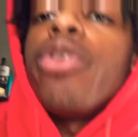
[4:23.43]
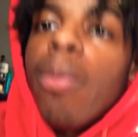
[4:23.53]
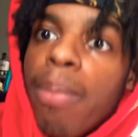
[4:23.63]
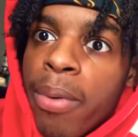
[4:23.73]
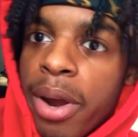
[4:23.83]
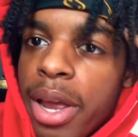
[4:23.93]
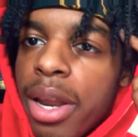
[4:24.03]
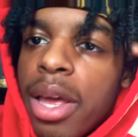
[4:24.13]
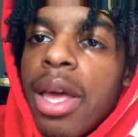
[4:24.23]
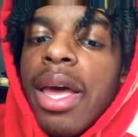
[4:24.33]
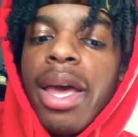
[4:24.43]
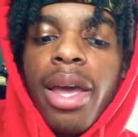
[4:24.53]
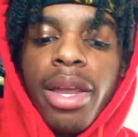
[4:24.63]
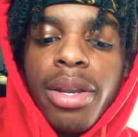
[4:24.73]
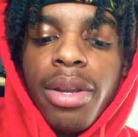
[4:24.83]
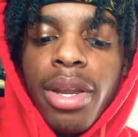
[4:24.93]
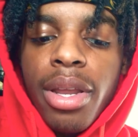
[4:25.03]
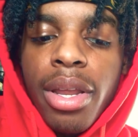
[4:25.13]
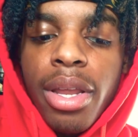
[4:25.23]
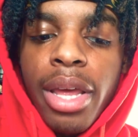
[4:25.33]
your brain and
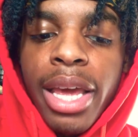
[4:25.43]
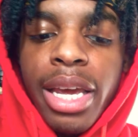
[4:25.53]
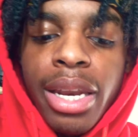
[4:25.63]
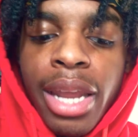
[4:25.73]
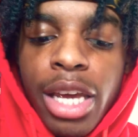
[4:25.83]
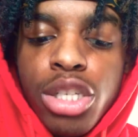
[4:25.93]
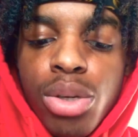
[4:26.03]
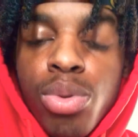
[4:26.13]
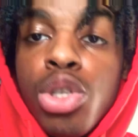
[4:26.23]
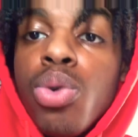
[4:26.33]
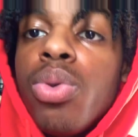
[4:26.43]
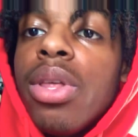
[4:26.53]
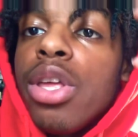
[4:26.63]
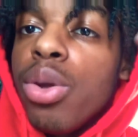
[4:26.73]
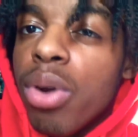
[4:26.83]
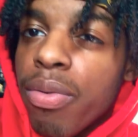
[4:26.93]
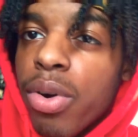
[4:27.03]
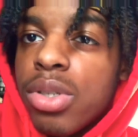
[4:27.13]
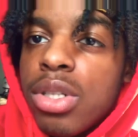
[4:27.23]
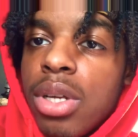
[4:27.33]
it connects you to the
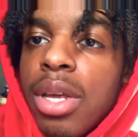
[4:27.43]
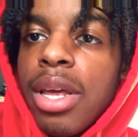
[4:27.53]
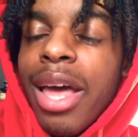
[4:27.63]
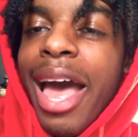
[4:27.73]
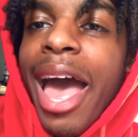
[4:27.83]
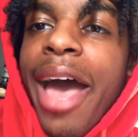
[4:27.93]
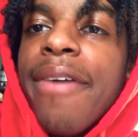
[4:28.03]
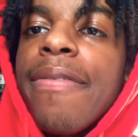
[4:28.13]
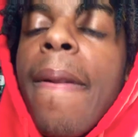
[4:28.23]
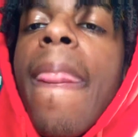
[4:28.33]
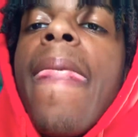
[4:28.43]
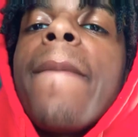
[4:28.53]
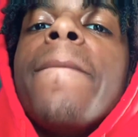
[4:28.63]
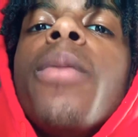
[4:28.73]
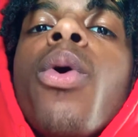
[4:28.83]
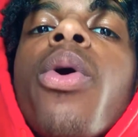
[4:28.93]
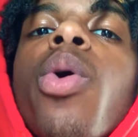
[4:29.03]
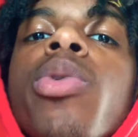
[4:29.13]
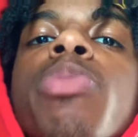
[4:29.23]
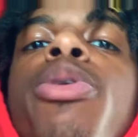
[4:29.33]
universe. Have
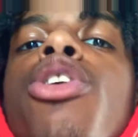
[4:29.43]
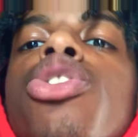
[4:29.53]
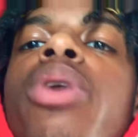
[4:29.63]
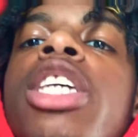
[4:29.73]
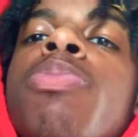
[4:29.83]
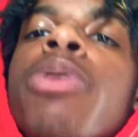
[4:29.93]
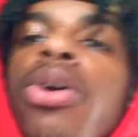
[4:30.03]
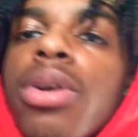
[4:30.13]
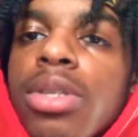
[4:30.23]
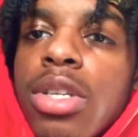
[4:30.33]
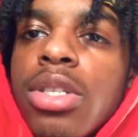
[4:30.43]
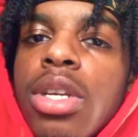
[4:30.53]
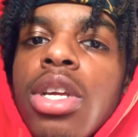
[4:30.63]
more spiritual experiences.